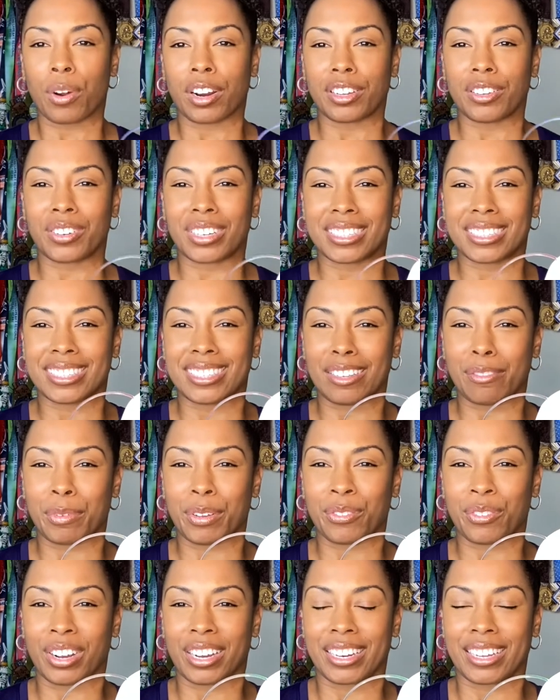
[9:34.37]
you can see me
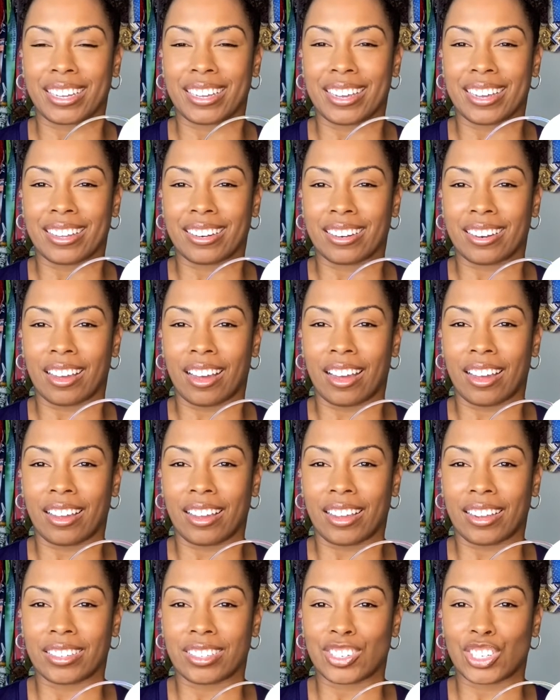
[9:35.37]
running in
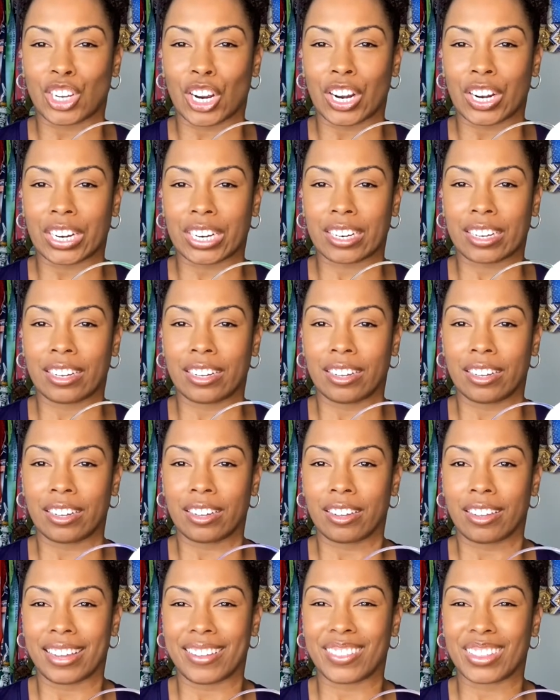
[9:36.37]
the
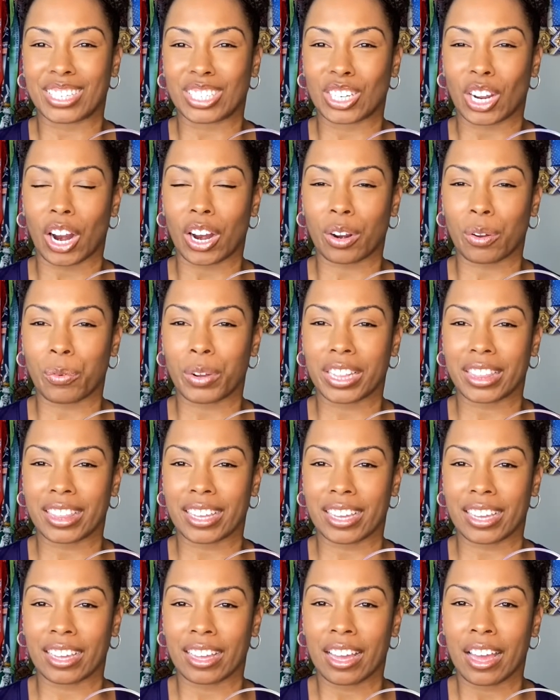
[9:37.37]
dark with
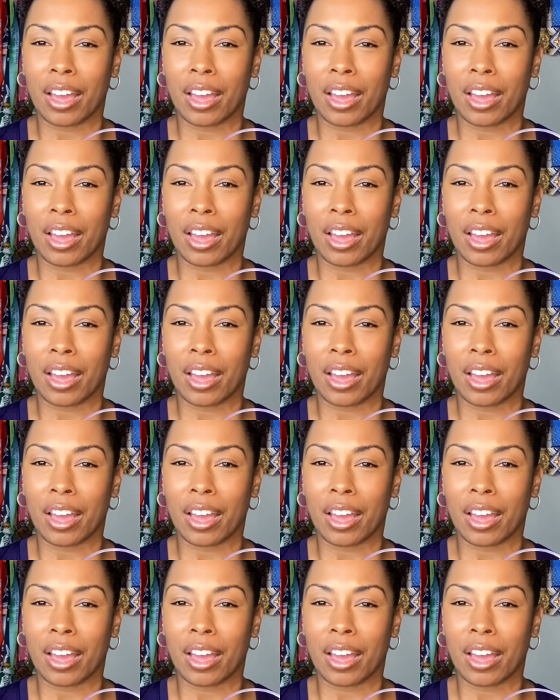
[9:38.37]
it.